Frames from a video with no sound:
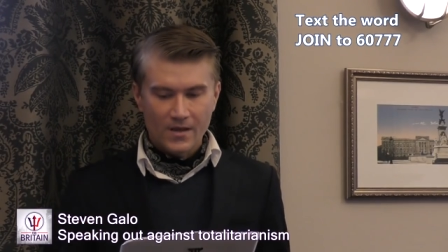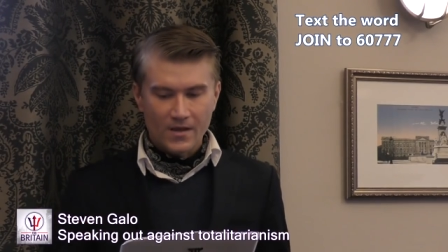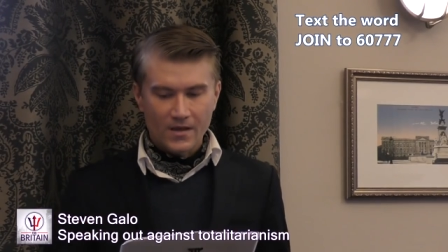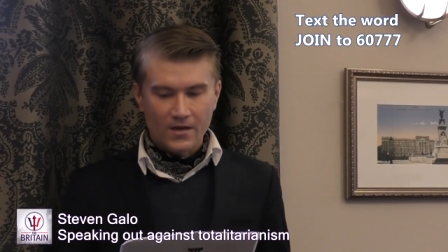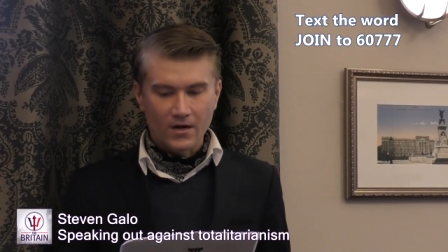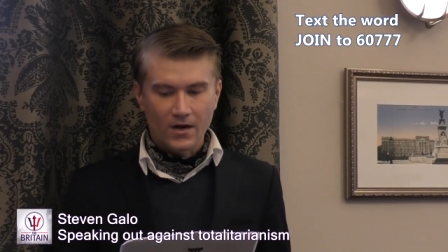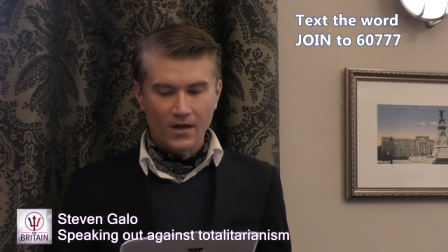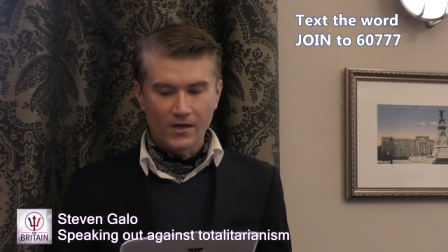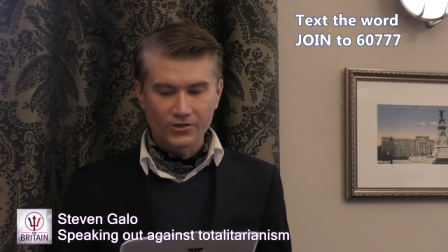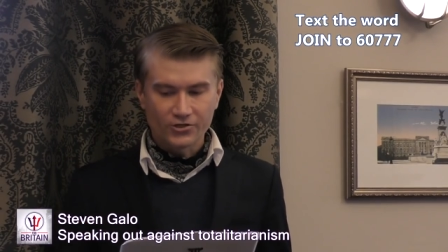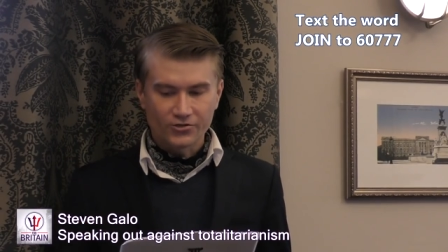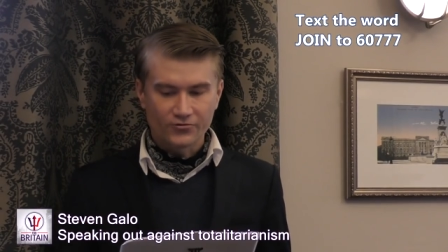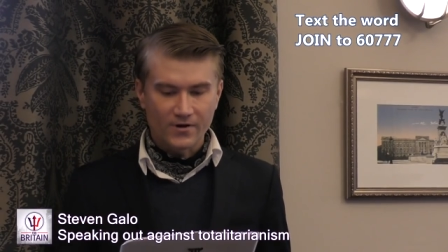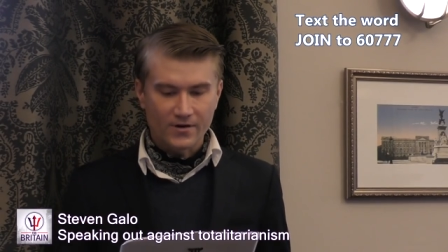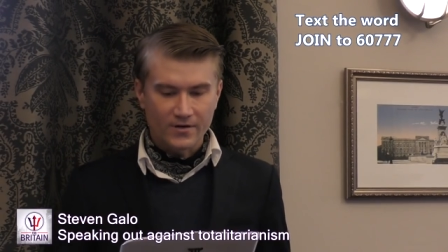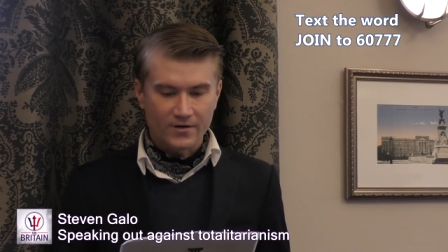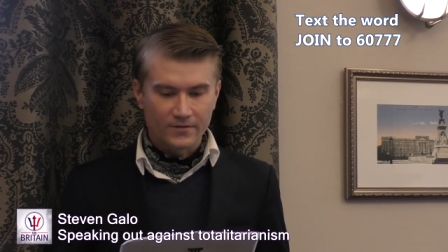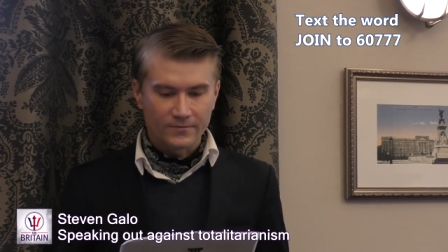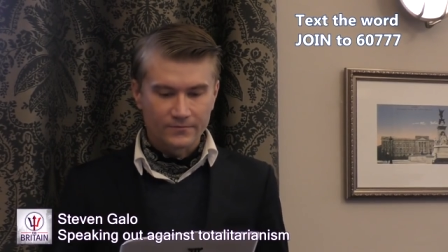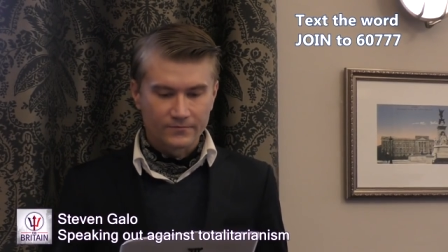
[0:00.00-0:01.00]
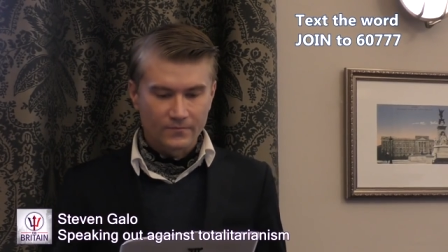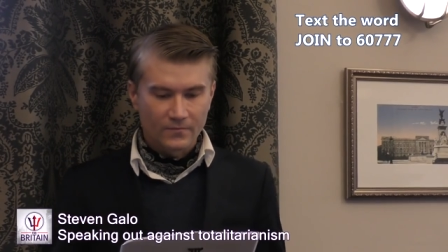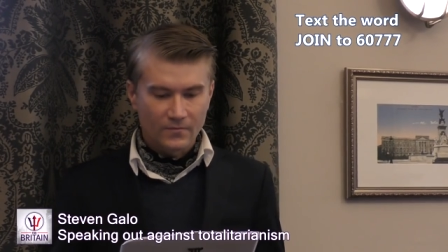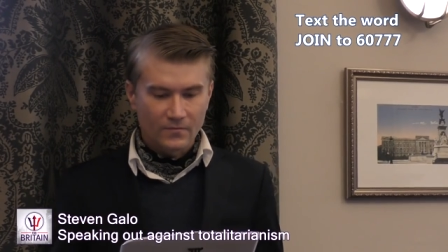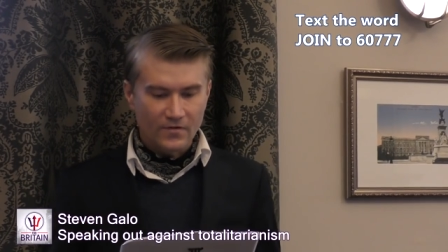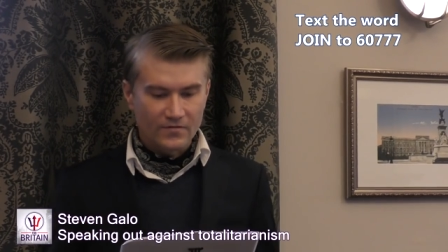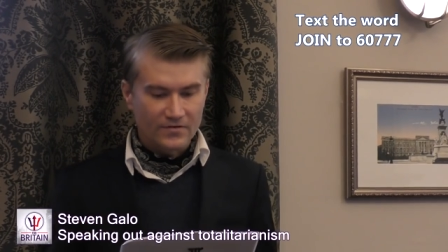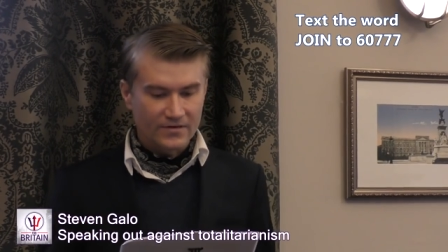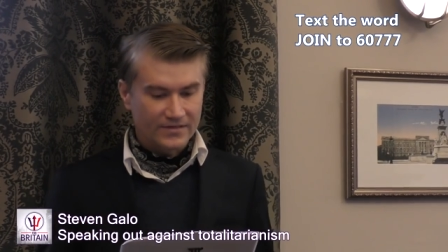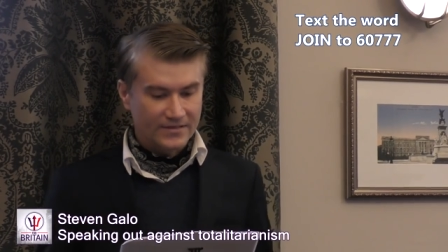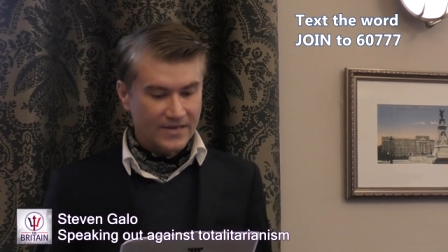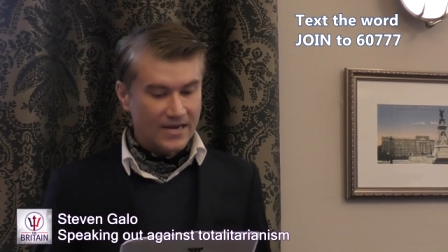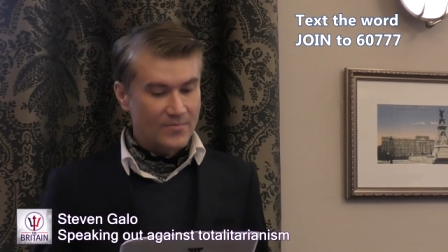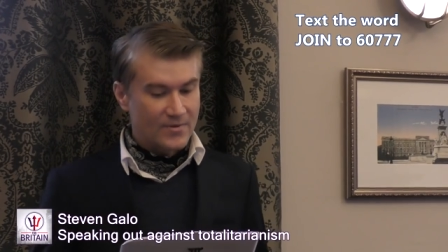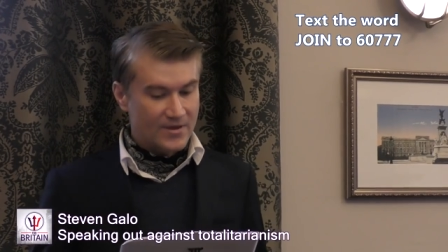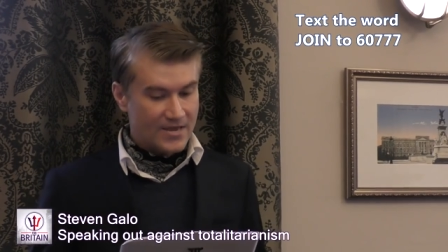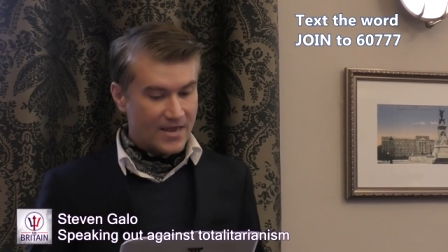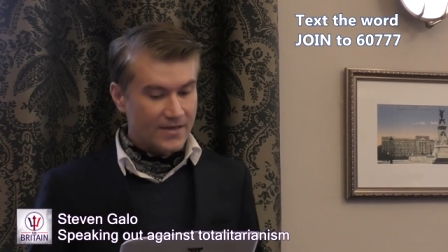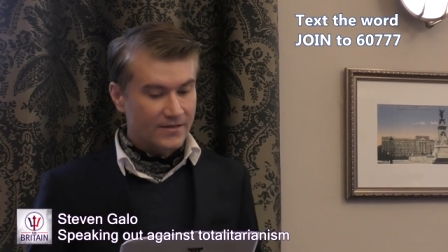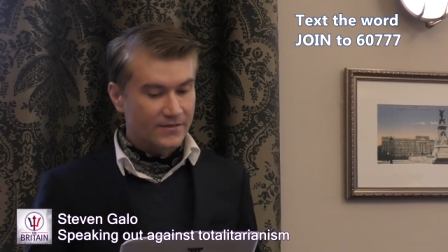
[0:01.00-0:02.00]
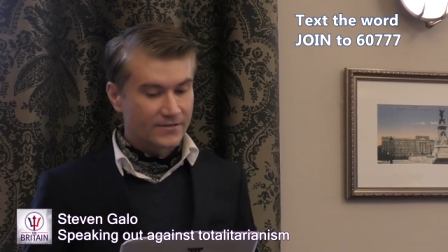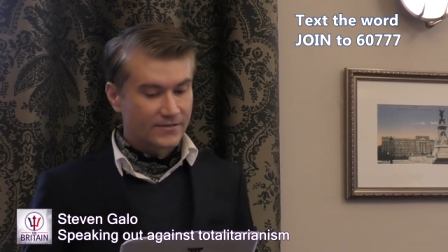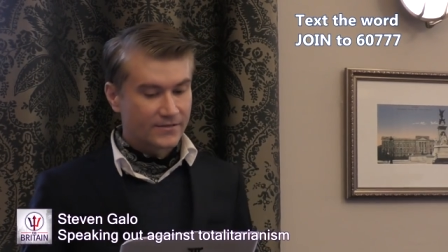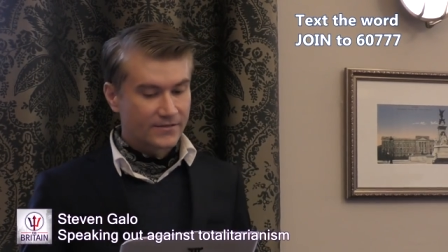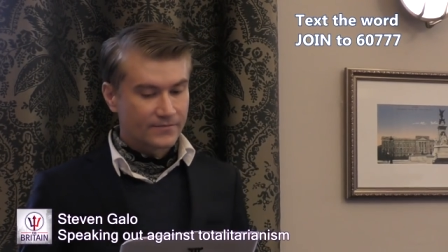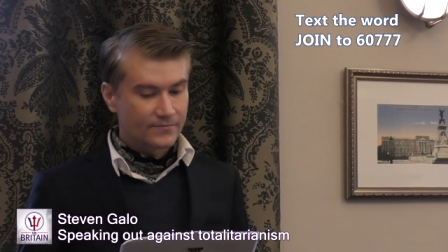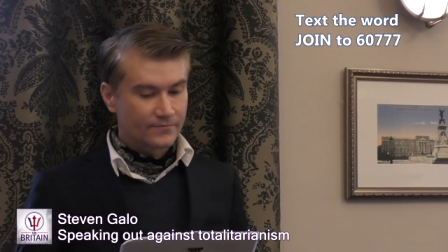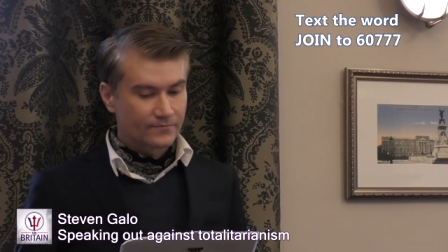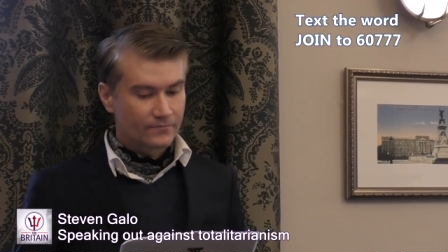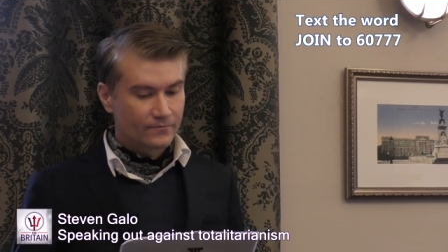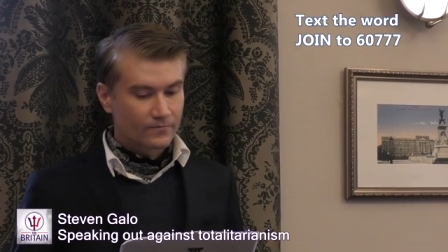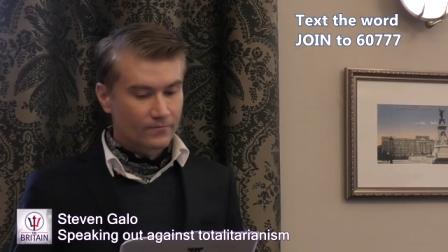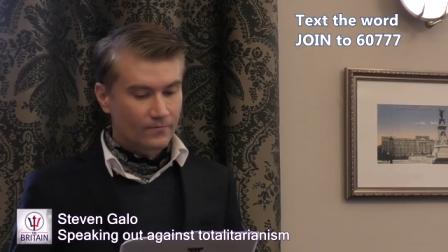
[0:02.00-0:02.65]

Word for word: A class struggle with the state begins.